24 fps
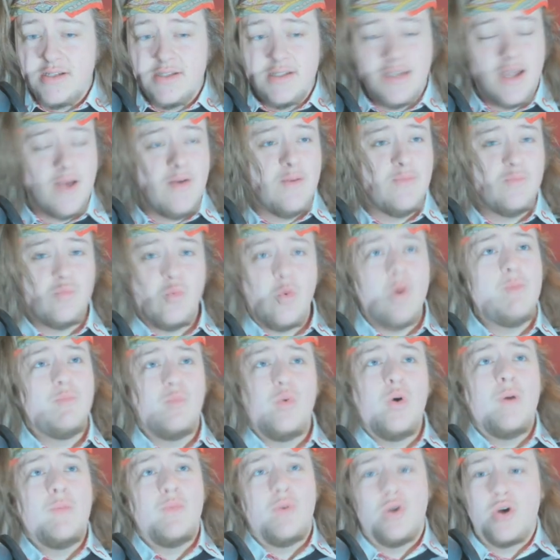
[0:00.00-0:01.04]
Like, what
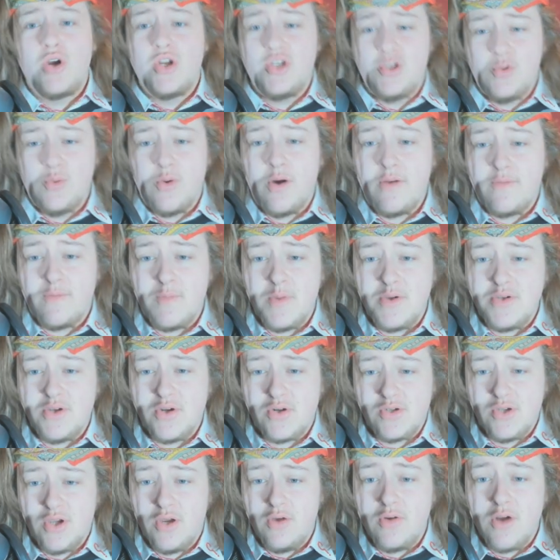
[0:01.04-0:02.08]
what more could you want from a
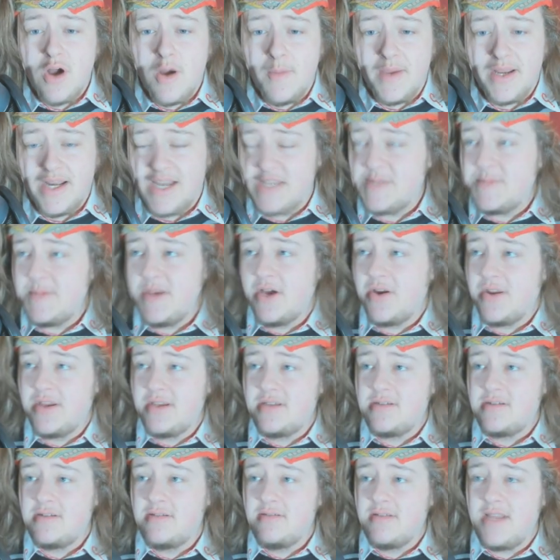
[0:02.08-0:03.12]
Doctor Who comic? Let's be
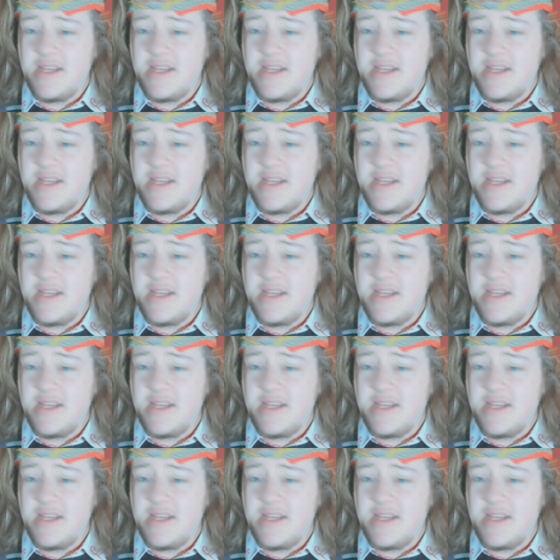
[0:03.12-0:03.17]
honest.